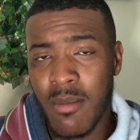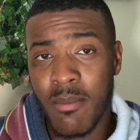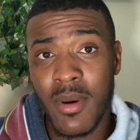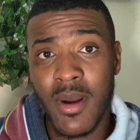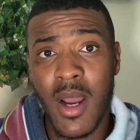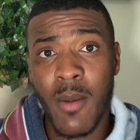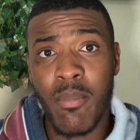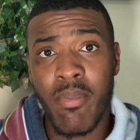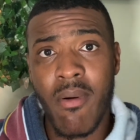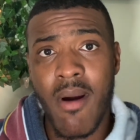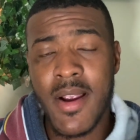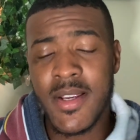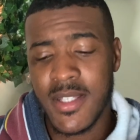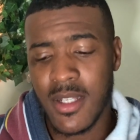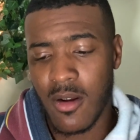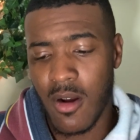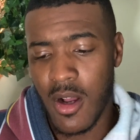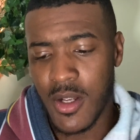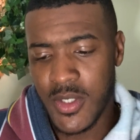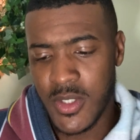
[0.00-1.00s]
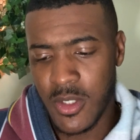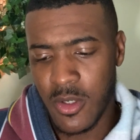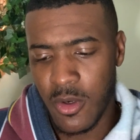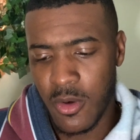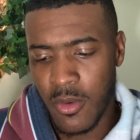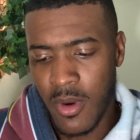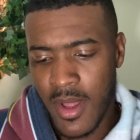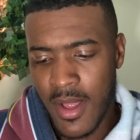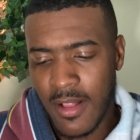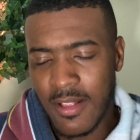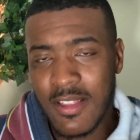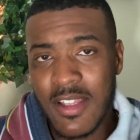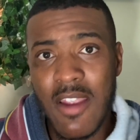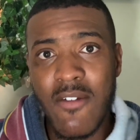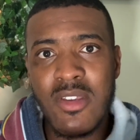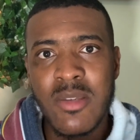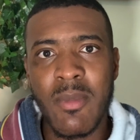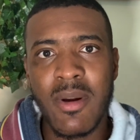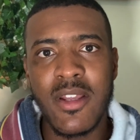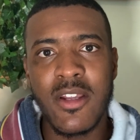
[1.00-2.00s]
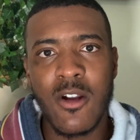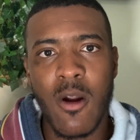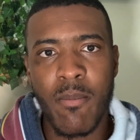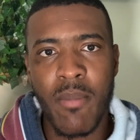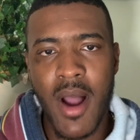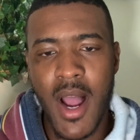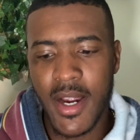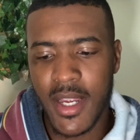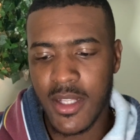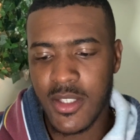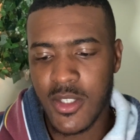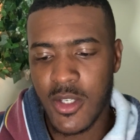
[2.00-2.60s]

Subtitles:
but a price that also leaves money in your pocket.